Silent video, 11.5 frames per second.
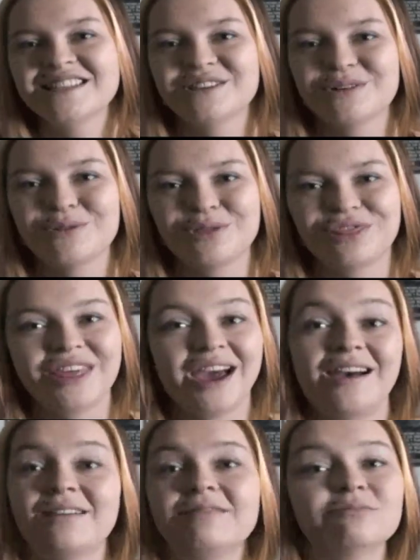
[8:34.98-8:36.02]
So
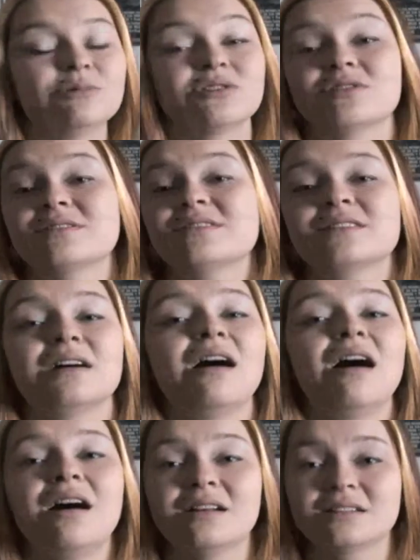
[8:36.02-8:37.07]
that was just
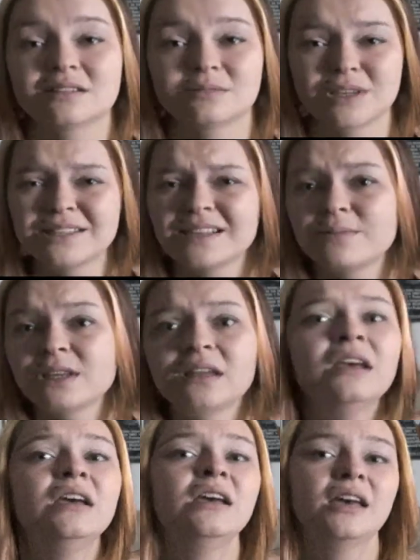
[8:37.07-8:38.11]
awesome, because I
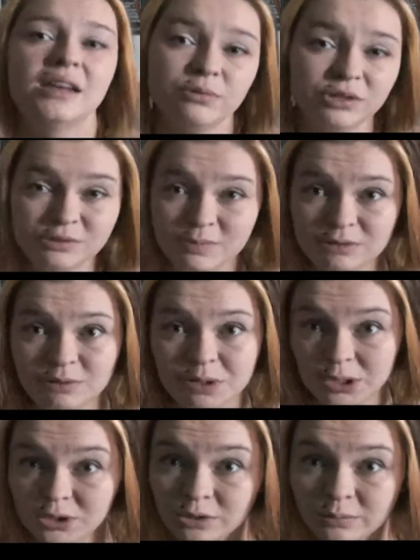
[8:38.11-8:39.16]
mean, anyone who's been to a
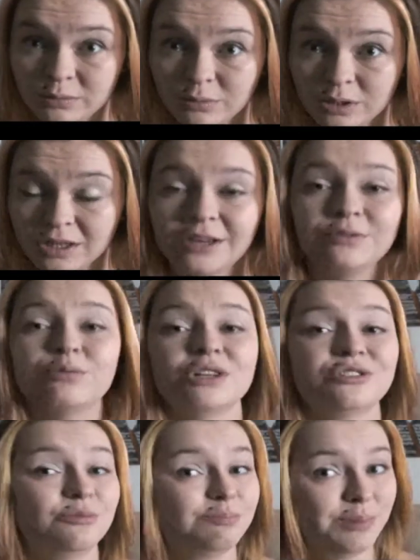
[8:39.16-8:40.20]
Kiss show before, if you
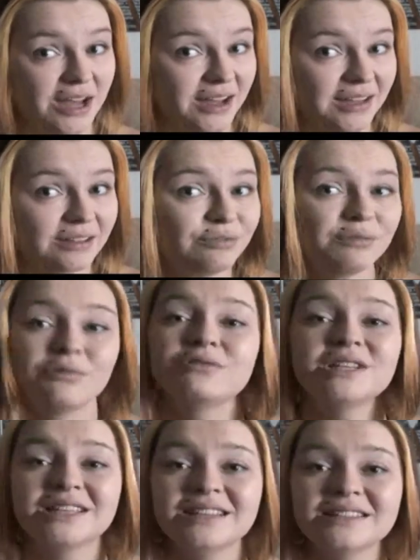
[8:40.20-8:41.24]
wanted to buy front
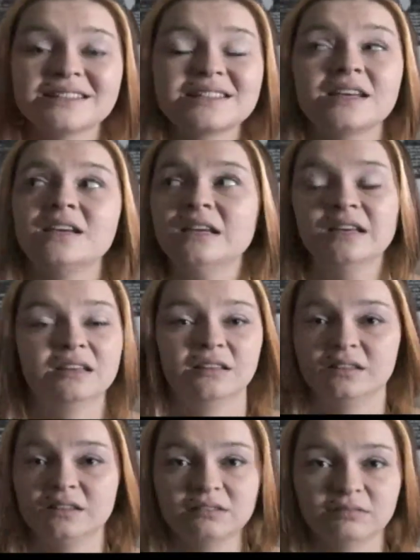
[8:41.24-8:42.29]
row tickets,
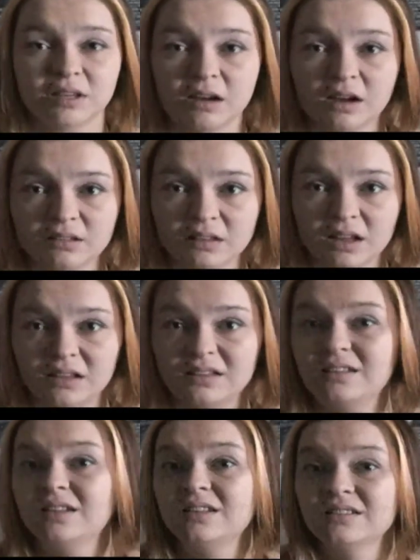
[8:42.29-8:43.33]
God,
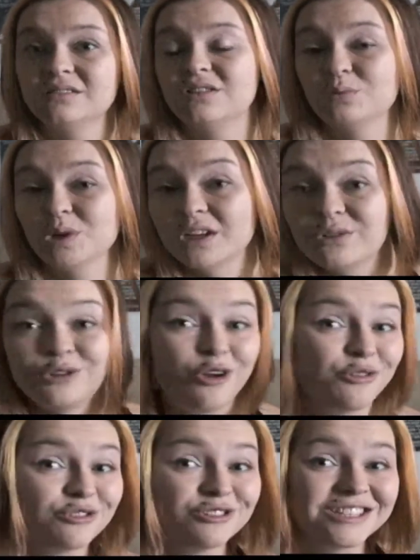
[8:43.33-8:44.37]
like
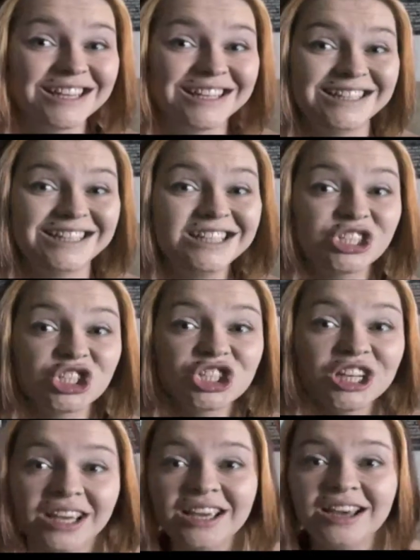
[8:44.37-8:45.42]
$300
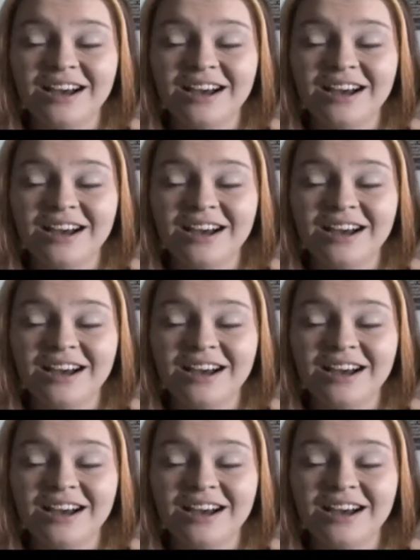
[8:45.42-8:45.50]
each,